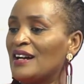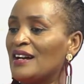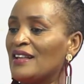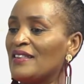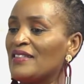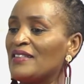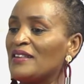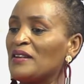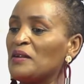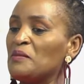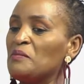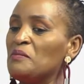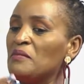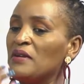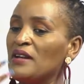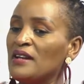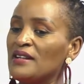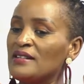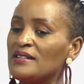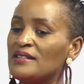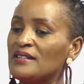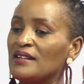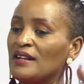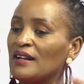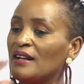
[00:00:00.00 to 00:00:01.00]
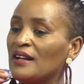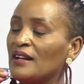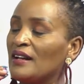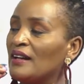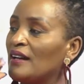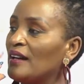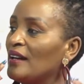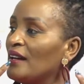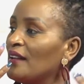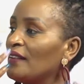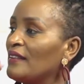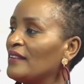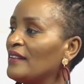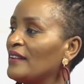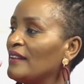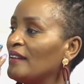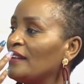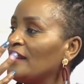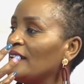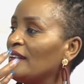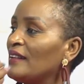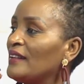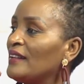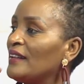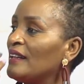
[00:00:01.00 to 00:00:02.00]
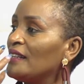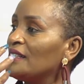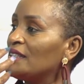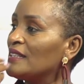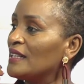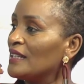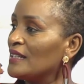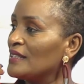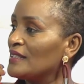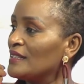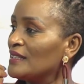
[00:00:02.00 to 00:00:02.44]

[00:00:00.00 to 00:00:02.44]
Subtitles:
And they made the dentures.